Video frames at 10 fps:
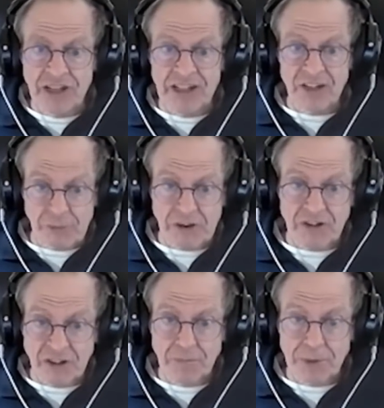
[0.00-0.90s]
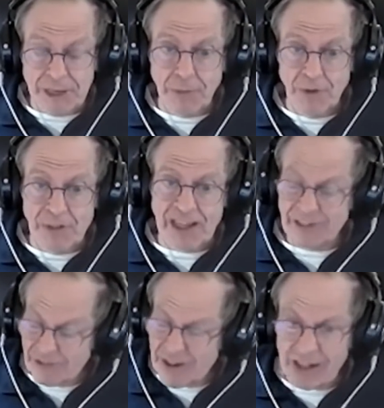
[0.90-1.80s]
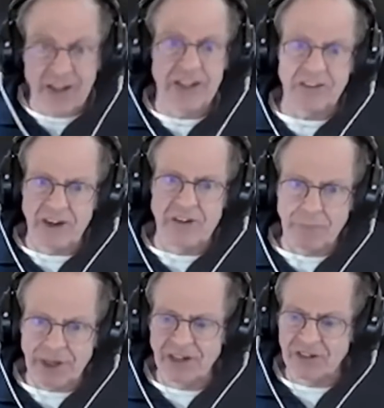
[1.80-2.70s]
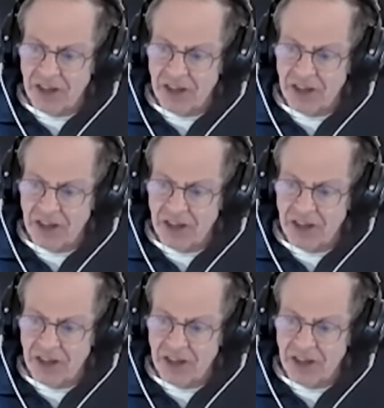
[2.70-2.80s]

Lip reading: especially the people that it fed on itself, because